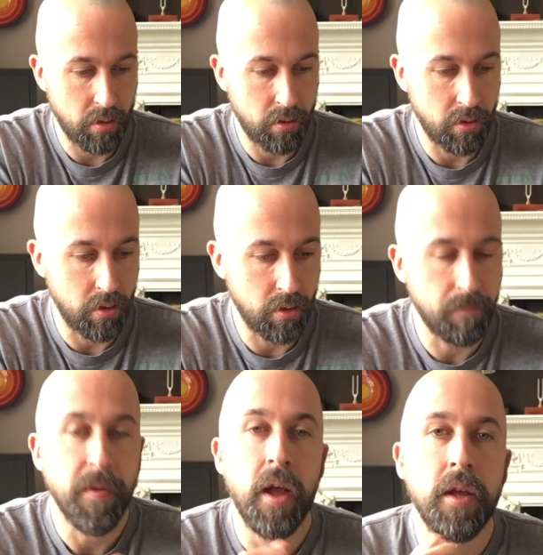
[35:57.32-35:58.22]
Search.
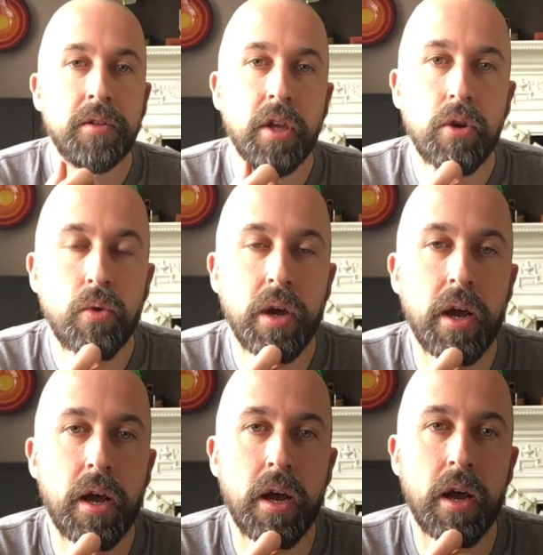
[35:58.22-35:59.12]
So
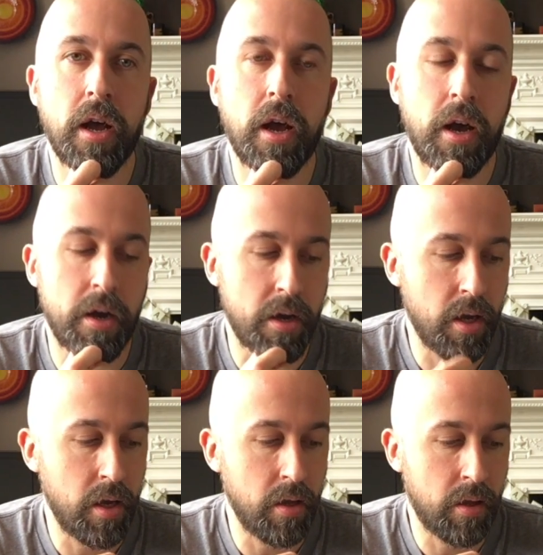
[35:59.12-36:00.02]

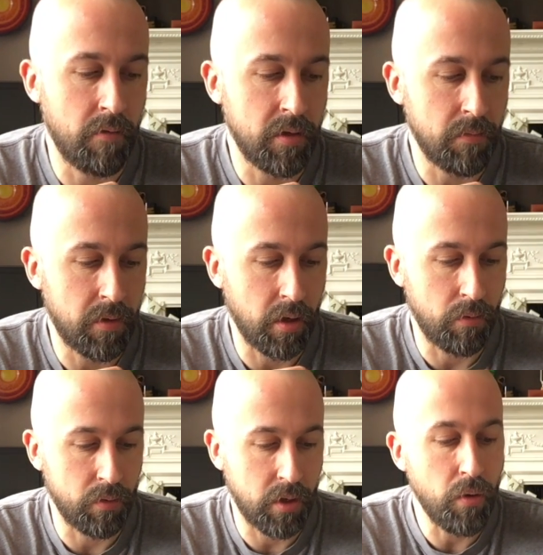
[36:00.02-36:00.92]
there is something I
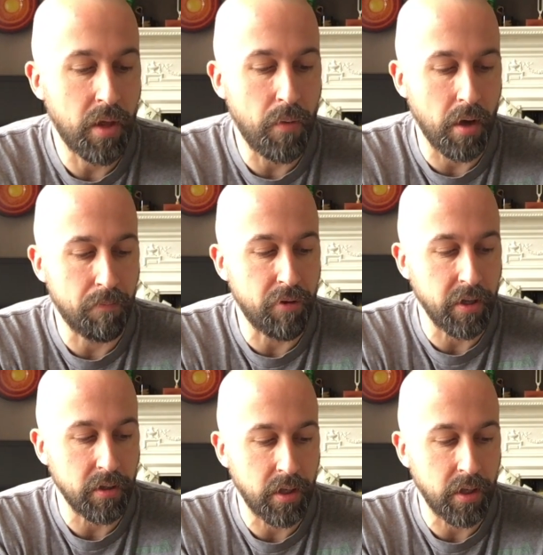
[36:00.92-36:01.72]
want to, there we are, brilliant.